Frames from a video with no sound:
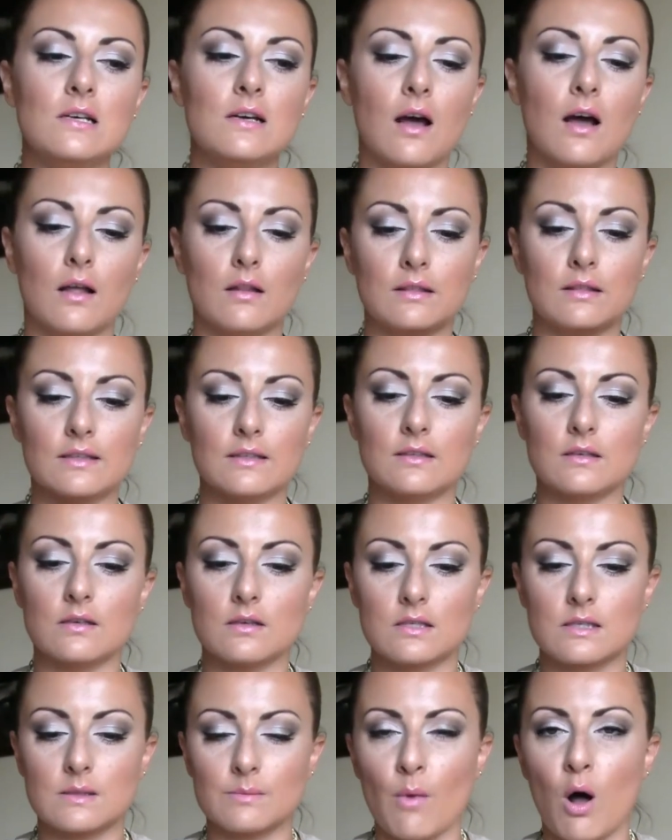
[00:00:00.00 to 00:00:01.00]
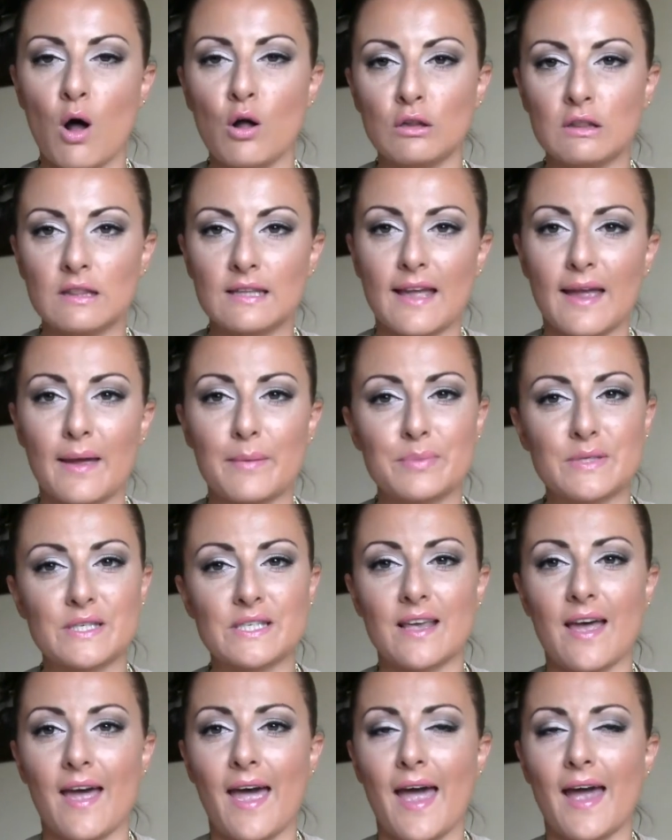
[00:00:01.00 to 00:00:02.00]
a small
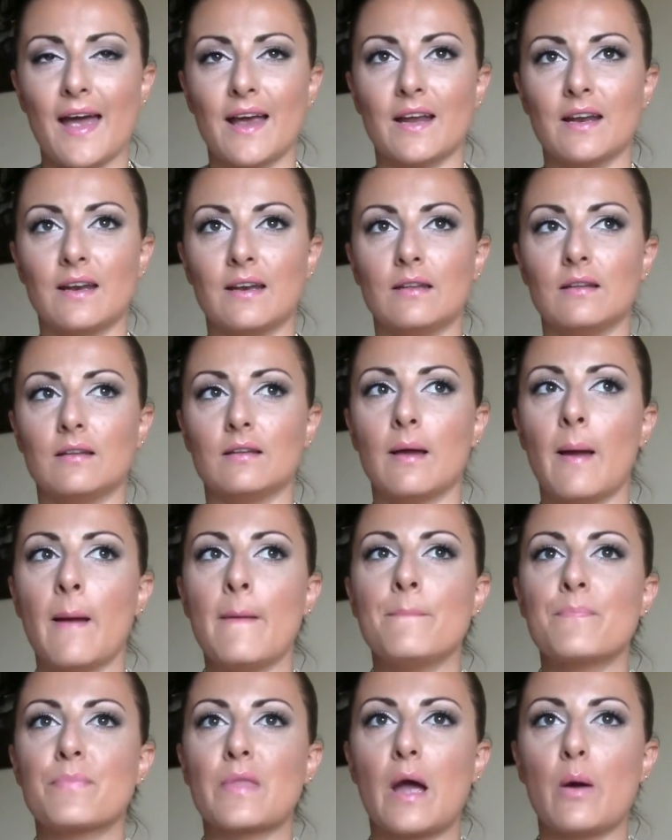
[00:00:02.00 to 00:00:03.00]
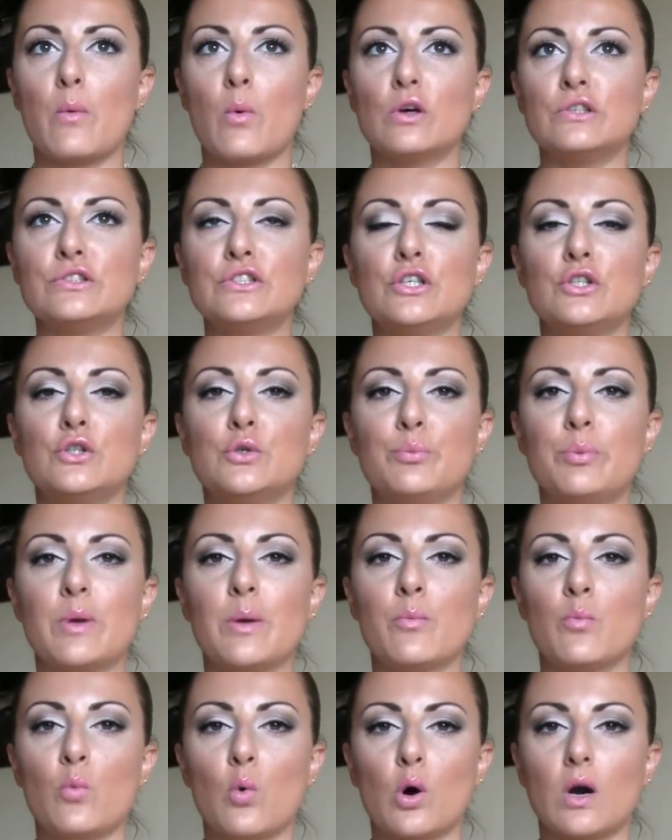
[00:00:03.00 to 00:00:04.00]
lips and I want it to
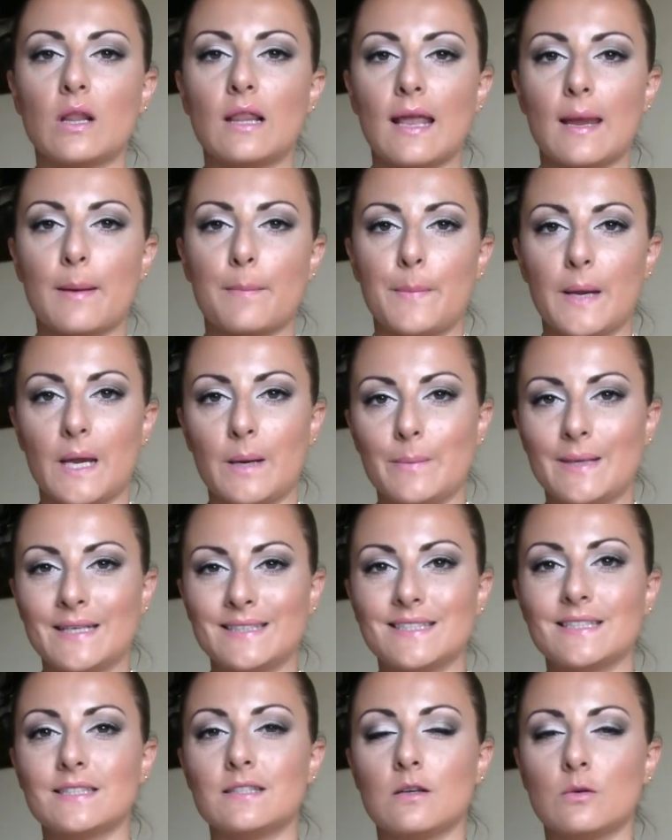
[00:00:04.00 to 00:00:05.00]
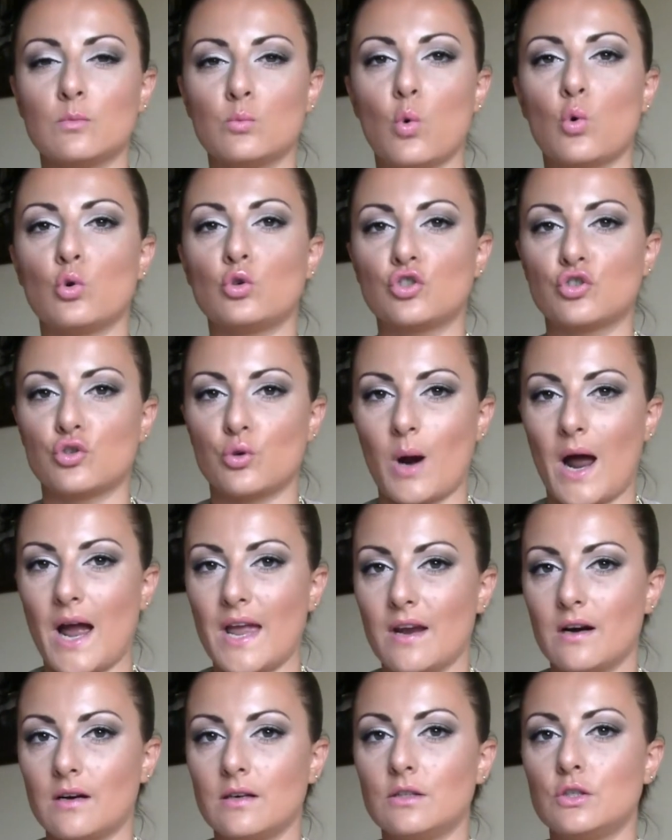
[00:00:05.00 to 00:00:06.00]
be more like pigmented and more
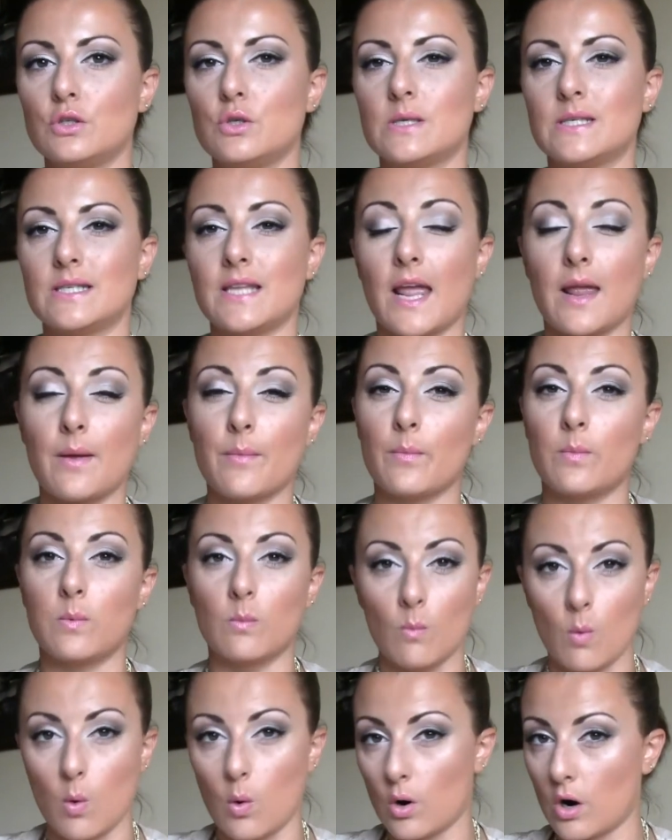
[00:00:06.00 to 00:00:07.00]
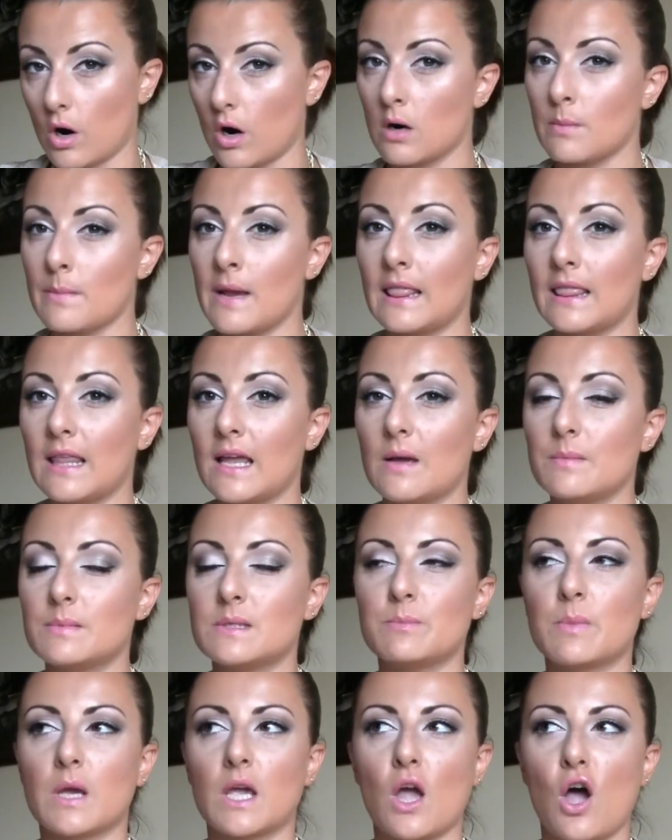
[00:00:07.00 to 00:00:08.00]
drier to stay more on my
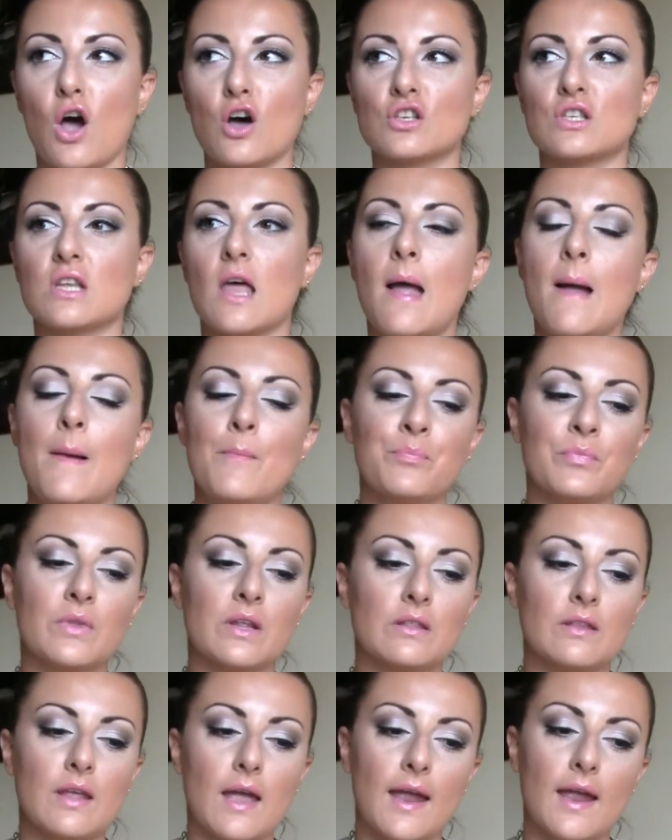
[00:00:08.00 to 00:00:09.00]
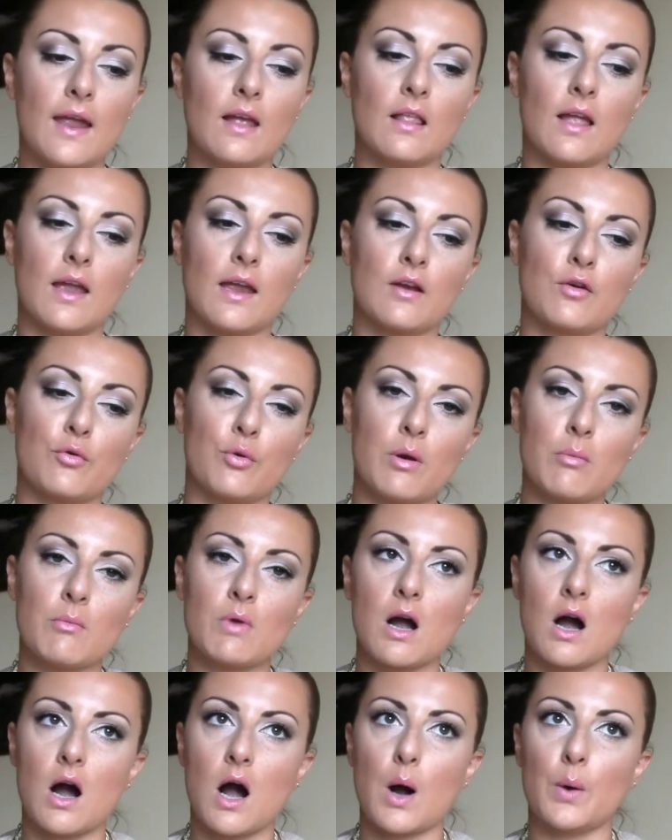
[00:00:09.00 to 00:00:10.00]
lips because they like cream
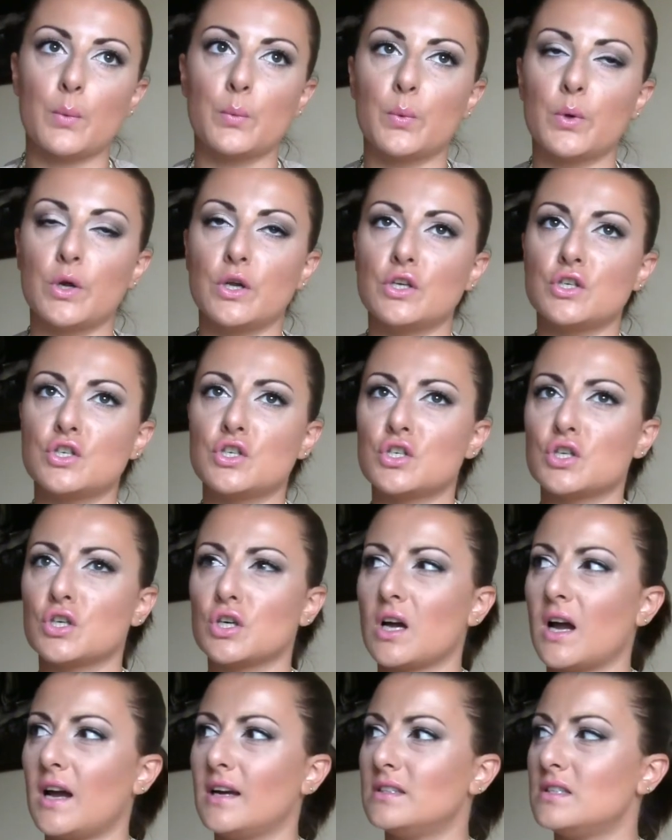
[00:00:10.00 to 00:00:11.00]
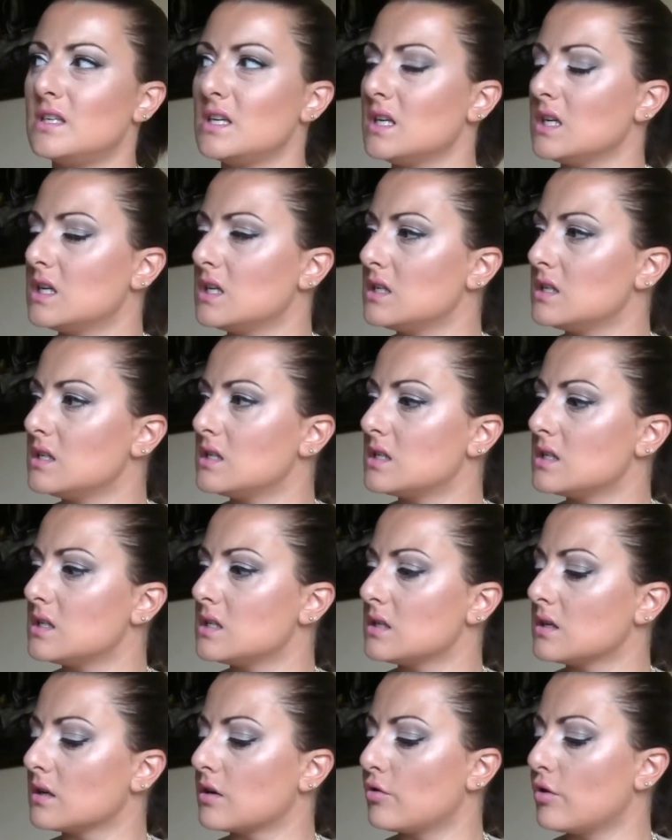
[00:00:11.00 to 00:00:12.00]
cup, which I think
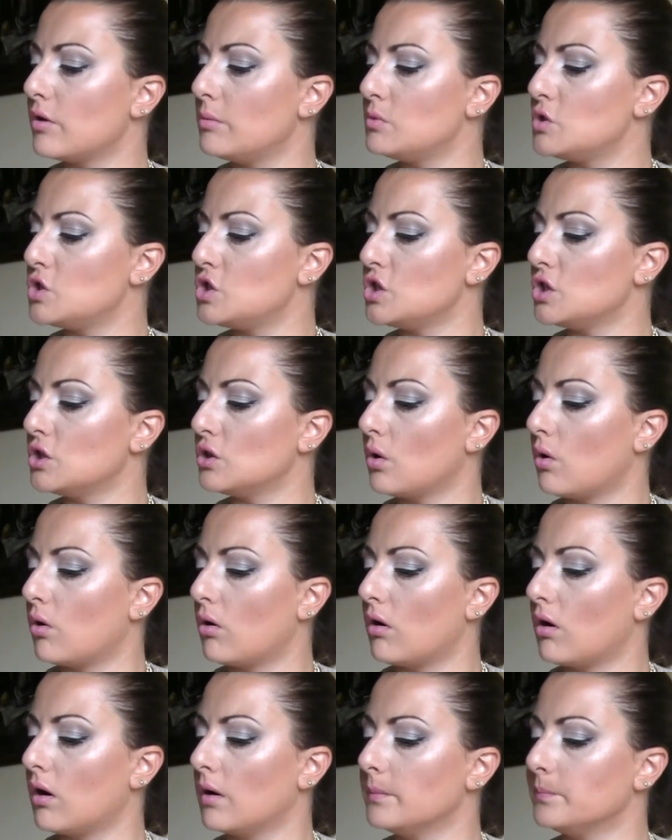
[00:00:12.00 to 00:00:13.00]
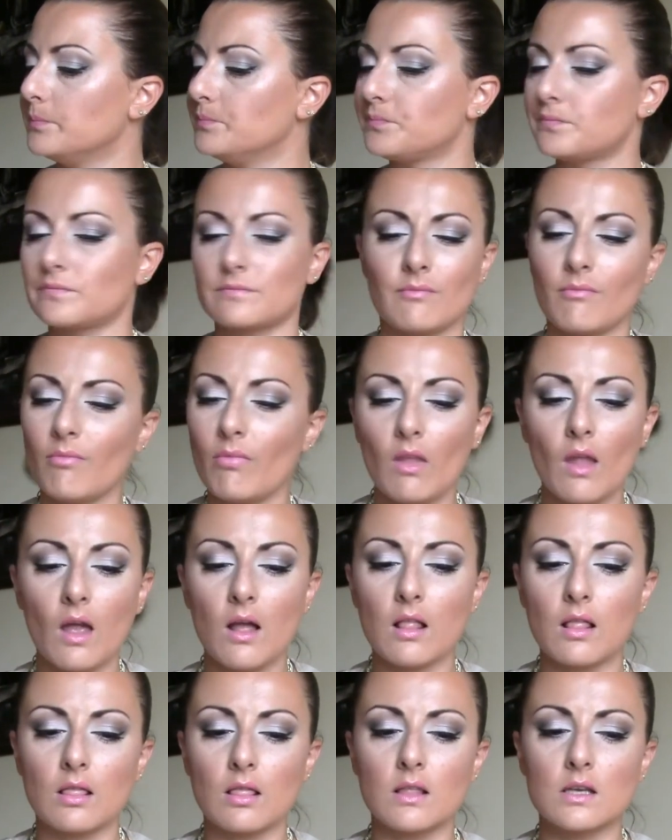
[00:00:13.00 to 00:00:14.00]
it's a cream sheen or
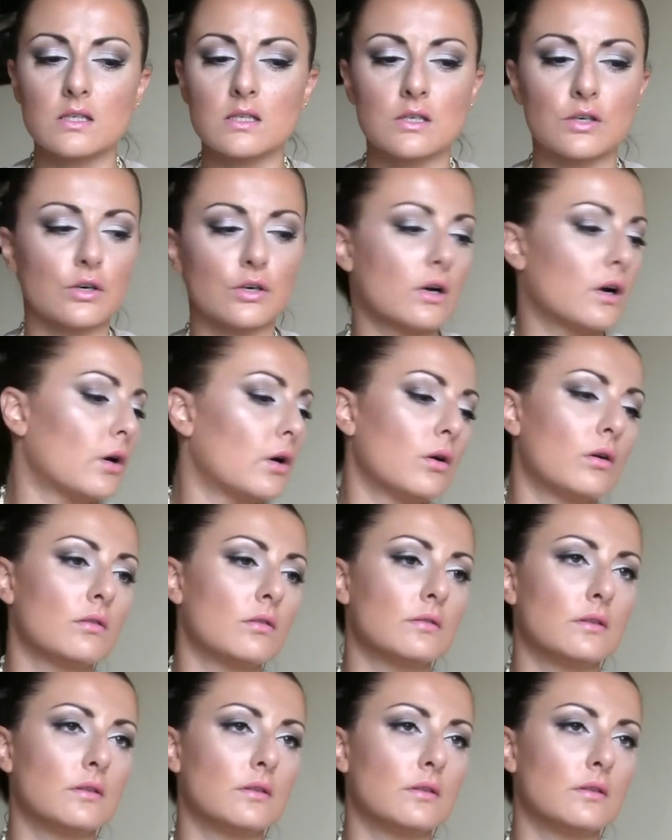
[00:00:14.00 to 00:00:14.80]
luster or